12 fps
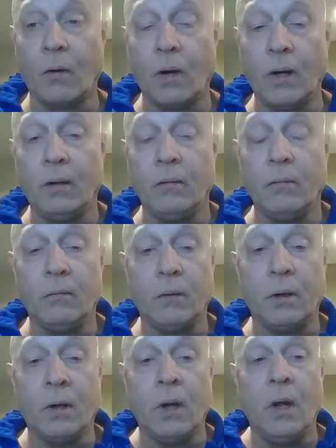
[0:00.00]
Great.
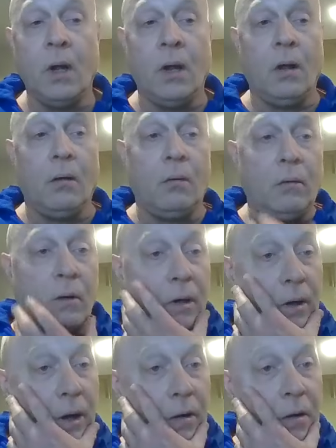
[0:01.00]

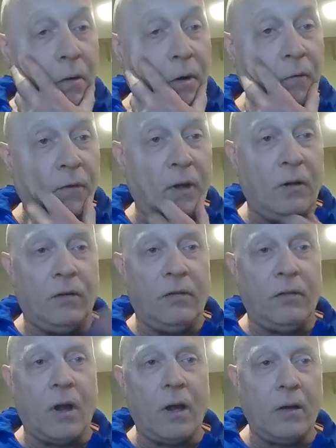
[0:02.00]
And I wonder if you could
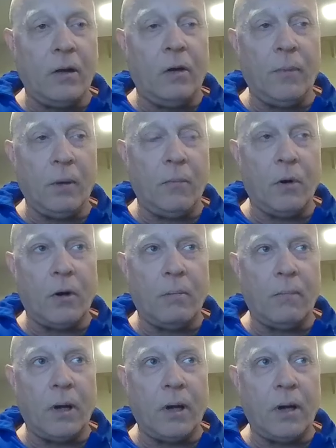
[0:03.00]
just talk a little bit more
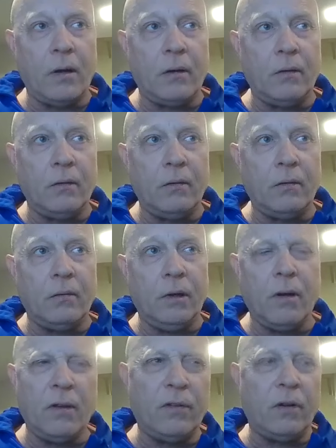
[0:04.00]
about,
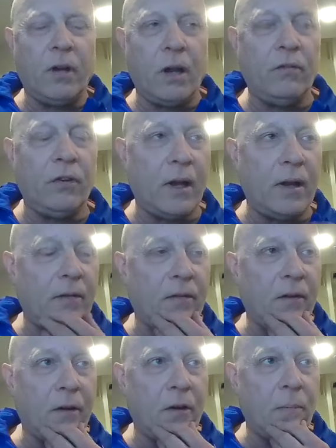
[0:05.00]
you also touched on
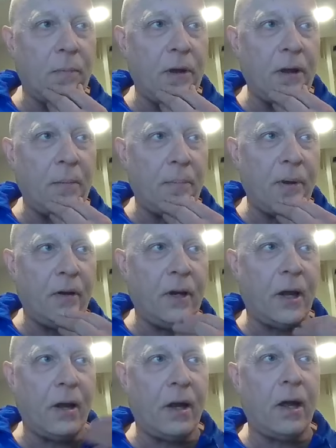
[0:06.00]
this a little bit, but
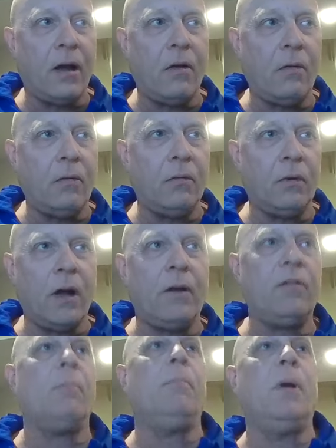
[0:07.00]
how
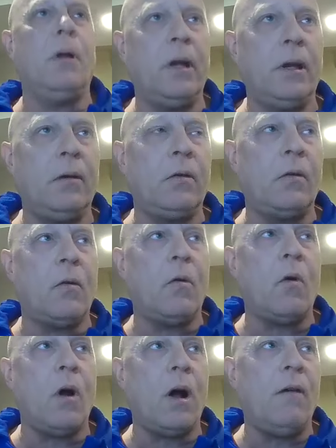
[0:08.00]
does a building
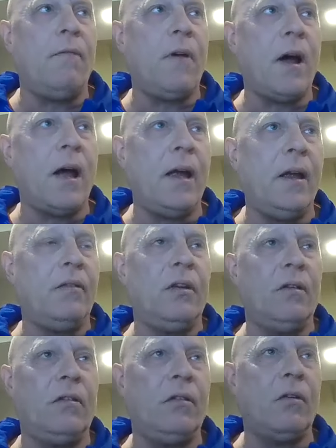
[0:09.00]
qualify as
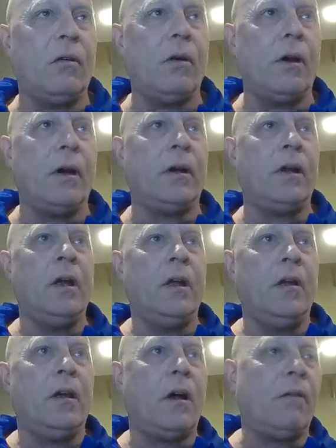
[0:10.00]
historic?
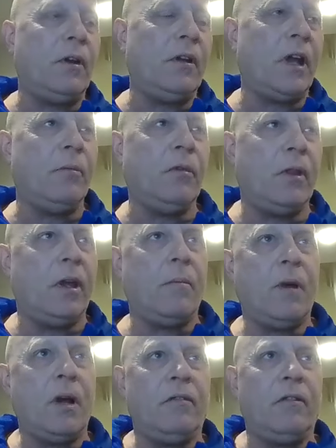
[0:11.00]
Oftentimes we think
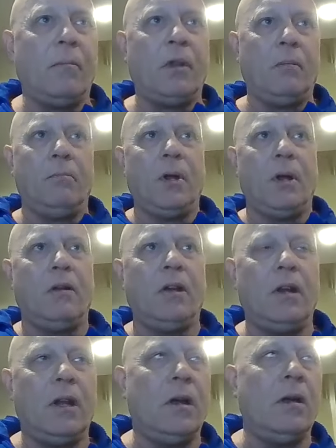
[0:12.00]
about something built
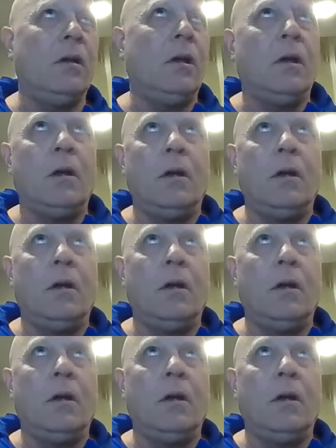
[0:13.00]
in the